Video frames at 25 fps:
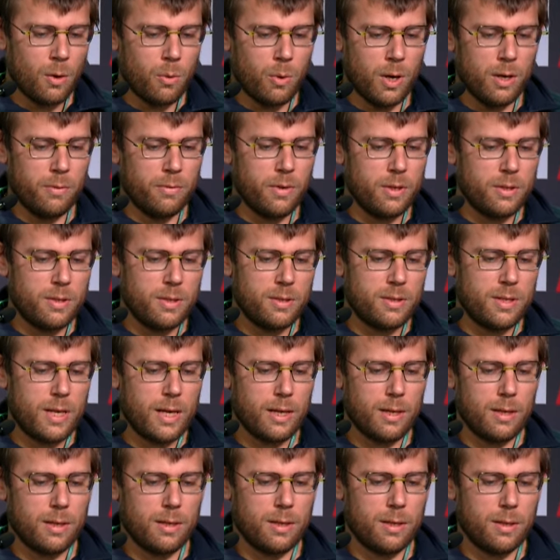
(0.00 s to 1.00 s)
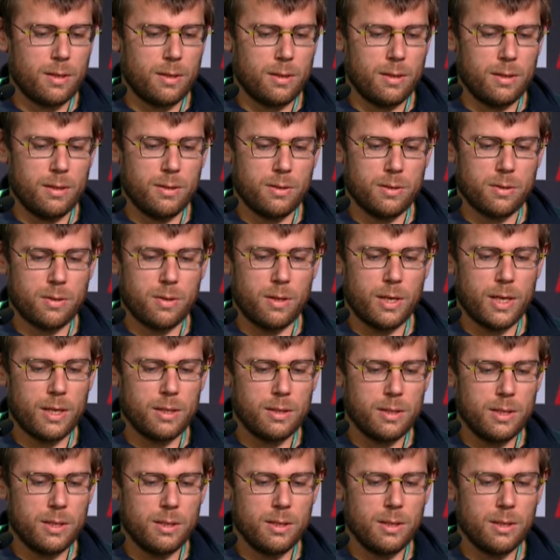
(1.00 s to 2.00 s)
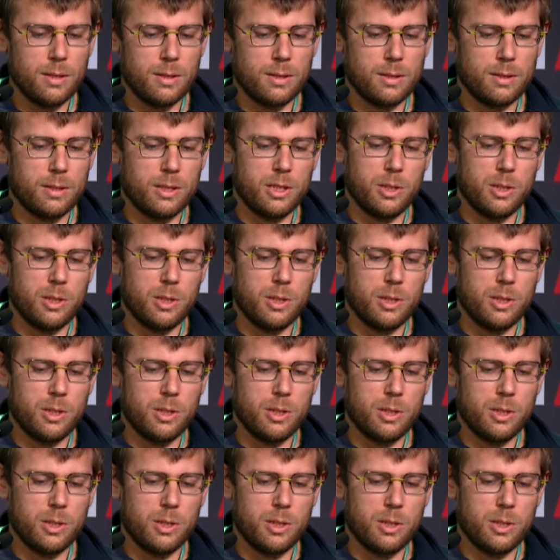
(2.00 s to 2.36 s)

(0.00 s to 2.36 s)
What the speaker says: When VCSEC is connected,